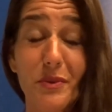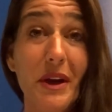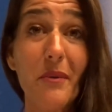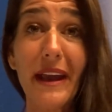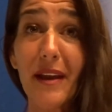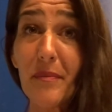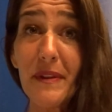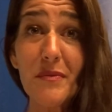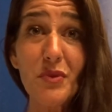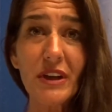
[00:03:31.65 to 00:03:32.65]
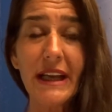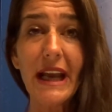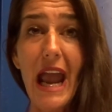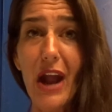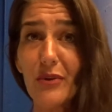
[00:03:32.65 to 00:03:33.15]
When I wake up in the
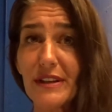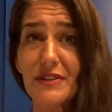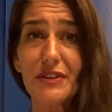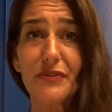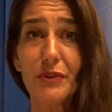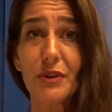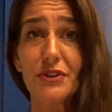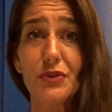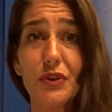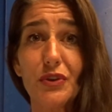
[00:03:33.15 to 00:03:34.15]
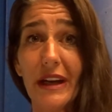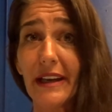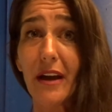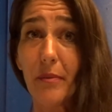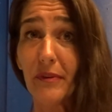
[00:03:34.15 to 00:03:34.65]
morning, I always look forward to a
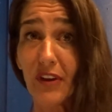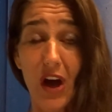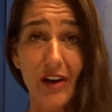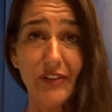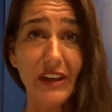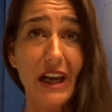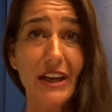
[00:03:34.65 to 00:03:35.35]
great cup of coffee.